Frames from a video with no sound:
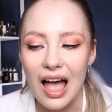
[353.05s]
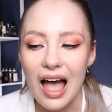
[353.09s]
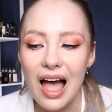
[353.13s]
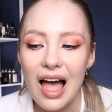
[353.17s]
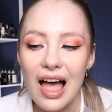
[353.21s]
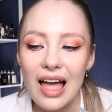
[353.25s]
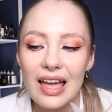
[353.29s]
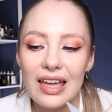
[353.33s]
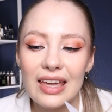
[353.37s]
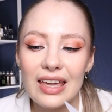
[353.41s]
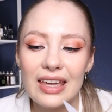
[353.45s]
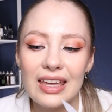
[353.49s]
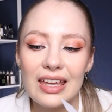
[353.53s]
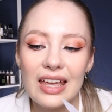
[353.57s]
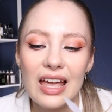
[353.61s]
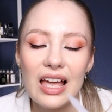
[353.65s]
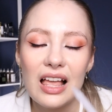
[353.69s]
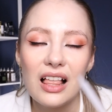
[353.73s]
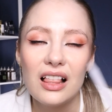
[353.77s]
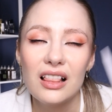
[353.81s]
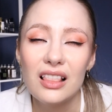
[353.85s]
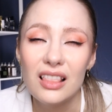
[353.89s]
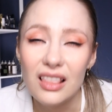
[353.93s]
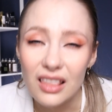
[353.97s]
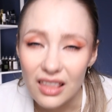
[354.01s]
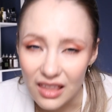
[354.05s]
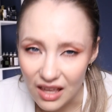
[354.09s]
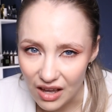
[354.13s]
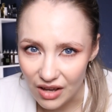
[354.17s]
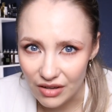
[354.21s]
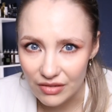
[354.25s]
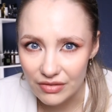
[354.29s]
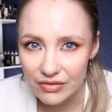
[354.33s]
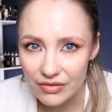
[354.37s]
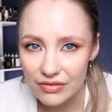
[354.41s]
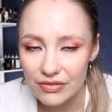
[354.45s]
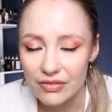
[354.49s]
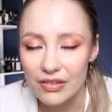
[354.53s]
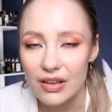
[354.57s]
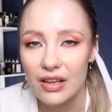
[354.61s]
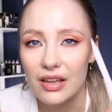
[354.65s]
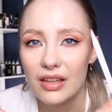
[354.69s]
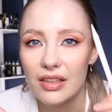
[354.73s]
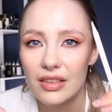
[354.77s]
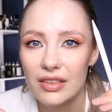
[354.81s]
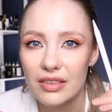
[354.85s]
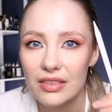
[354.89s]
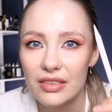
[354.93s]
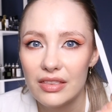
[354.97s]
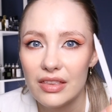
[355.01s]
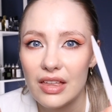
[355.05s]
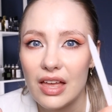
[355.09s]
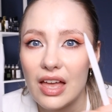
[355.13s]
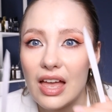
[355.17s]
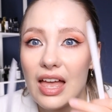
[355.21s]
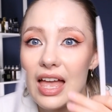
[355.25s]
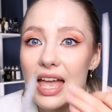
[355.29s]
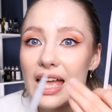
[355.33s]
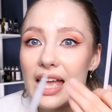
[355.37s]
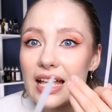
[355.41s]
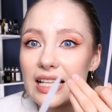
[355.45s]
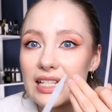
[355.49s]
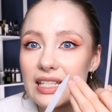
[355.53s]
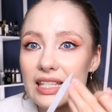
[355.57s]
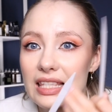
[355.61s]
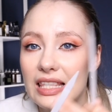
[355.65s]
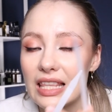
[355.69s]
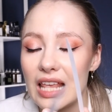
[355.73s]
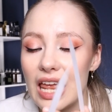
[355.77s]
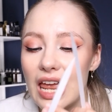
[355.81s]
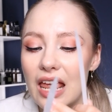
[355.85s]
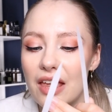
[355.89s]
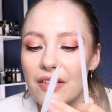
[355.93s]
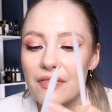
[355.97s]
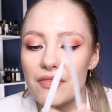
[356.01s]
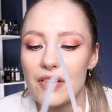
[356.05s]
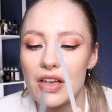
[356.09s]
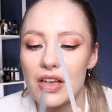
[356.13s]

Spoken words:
I love the Extrait